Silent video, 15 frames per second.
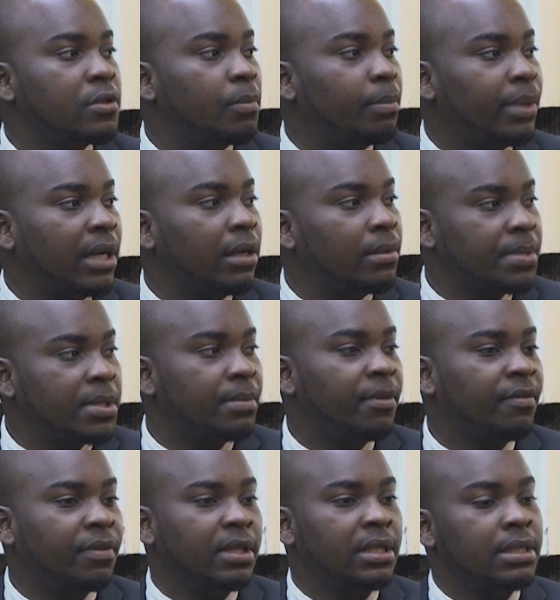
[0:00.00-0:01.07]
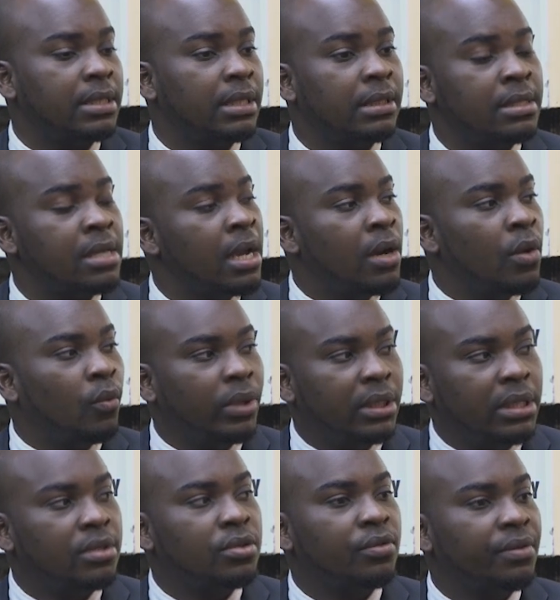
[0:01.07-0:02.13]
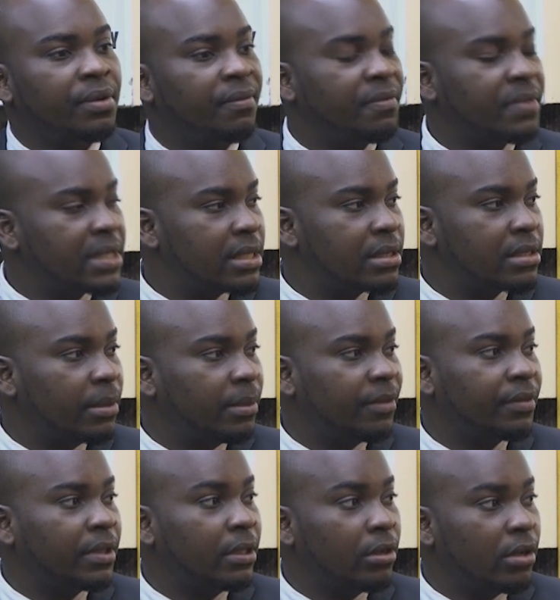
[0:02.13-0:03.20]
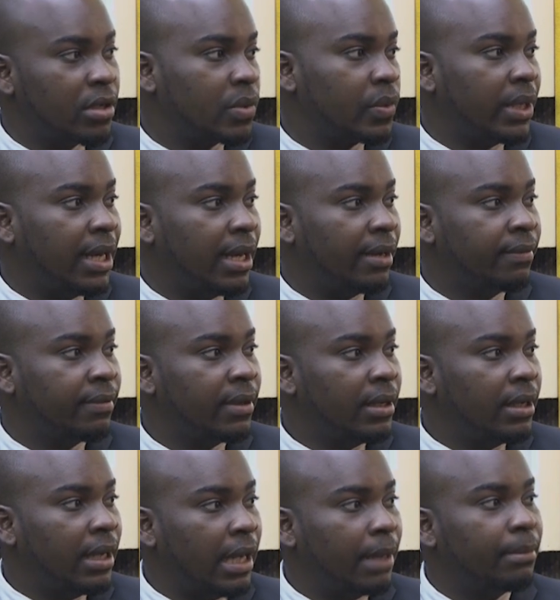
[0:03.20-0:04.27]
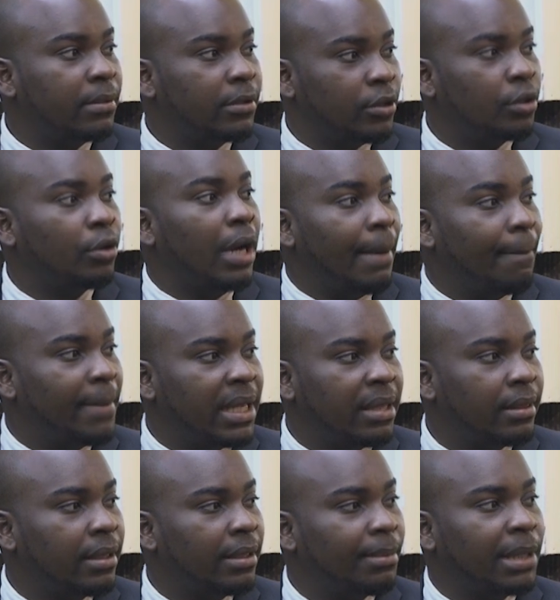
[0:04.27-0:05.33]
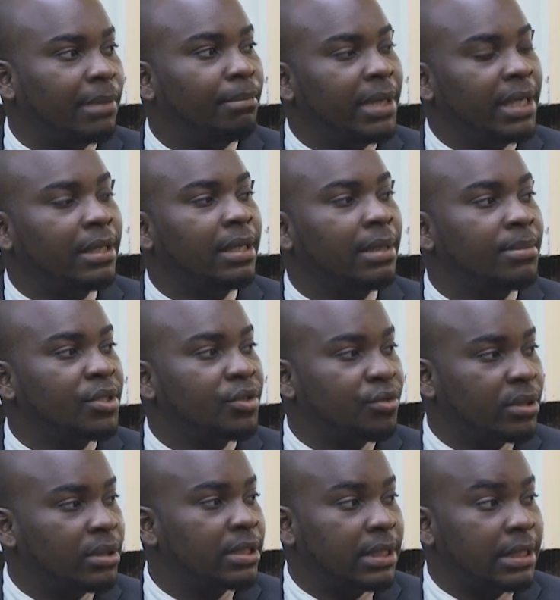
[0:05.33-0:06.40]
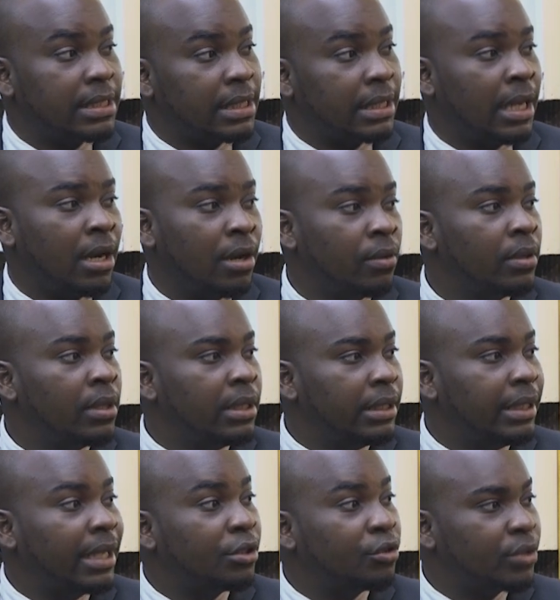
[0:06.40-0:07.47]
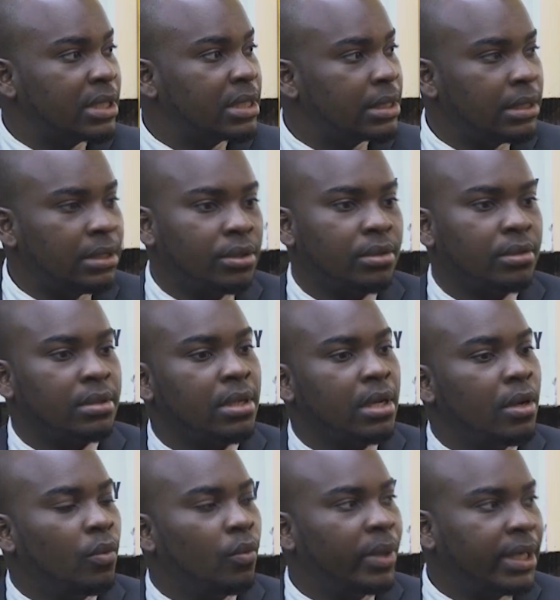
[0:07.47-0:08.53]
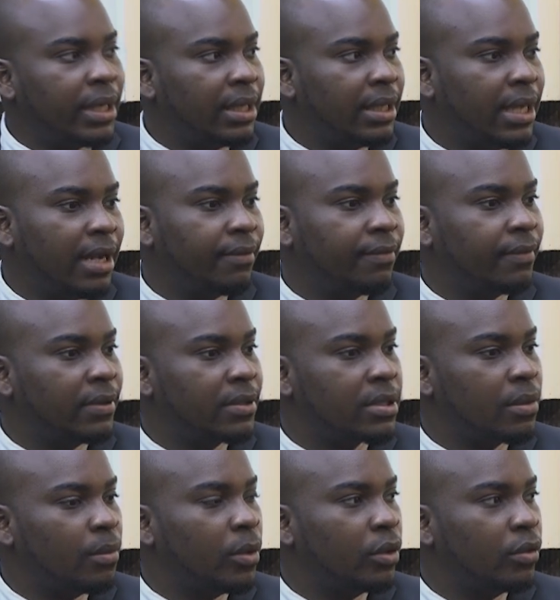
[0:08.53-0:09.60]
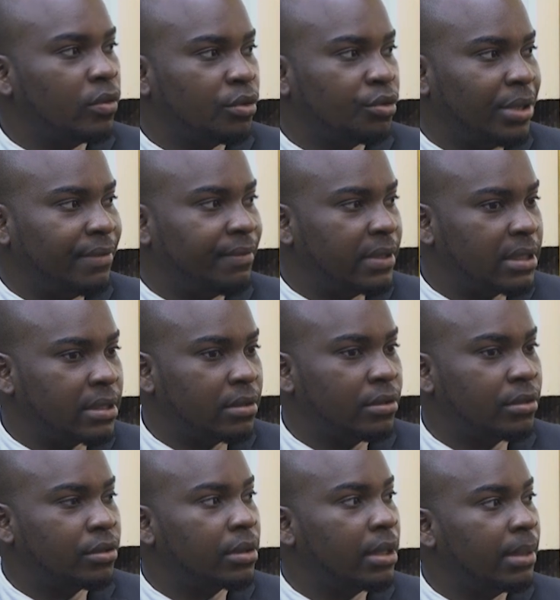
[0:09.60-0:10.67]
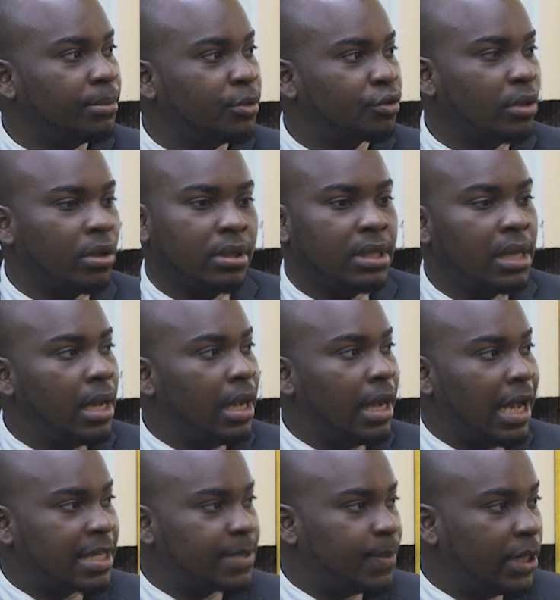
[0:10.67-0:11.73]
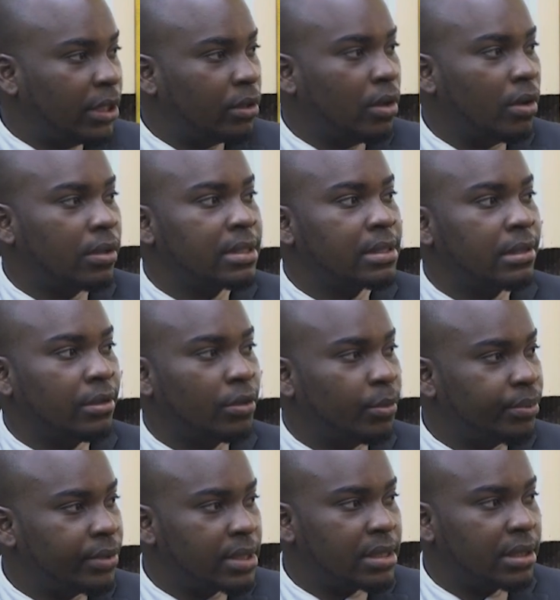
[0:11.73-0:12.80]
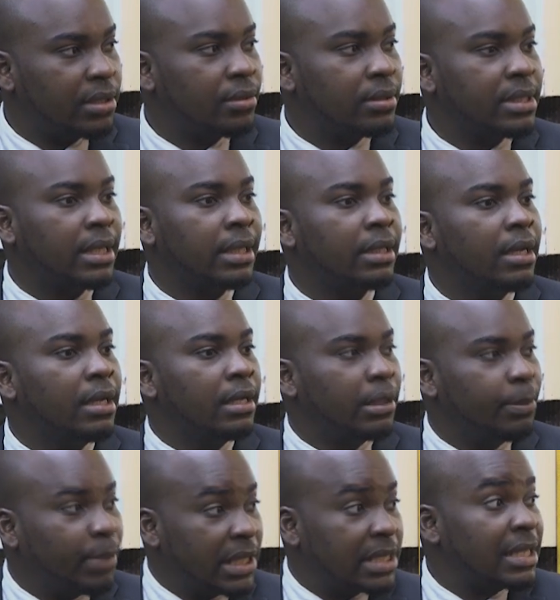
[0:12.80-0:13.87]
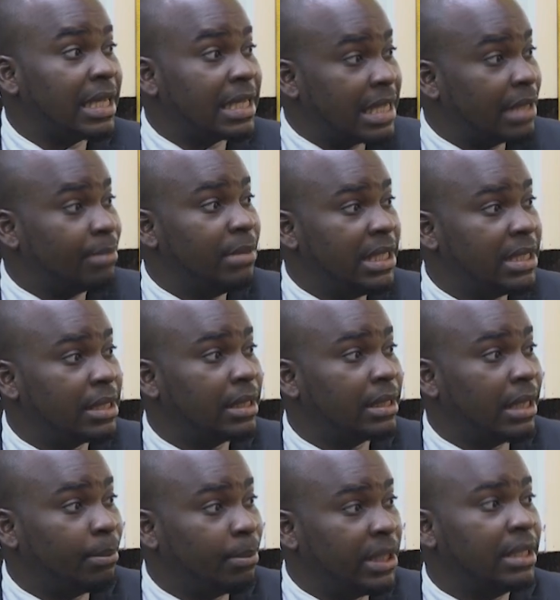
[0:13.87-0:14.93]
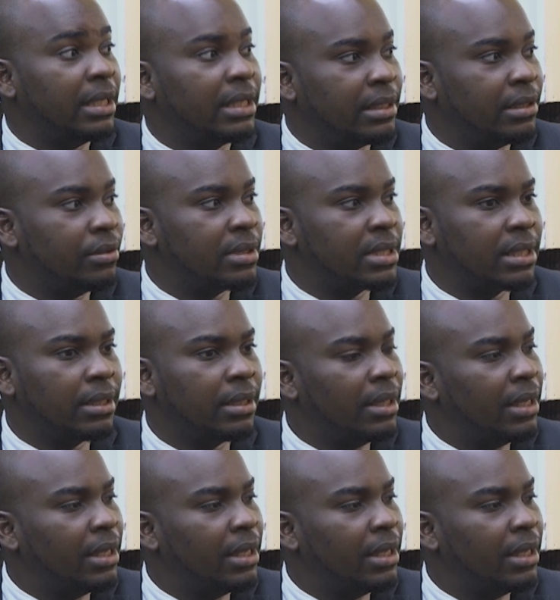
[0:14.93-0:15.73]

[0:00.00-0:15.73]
to back up some of these things. We need to revisit some of the laws we have and, you know, amend them and make them stringent in how they address issues. We can't have someone who traffics um, drugs has been caught, you know, persecuted, the person has admitted and pleaded mm -hmm. guilty,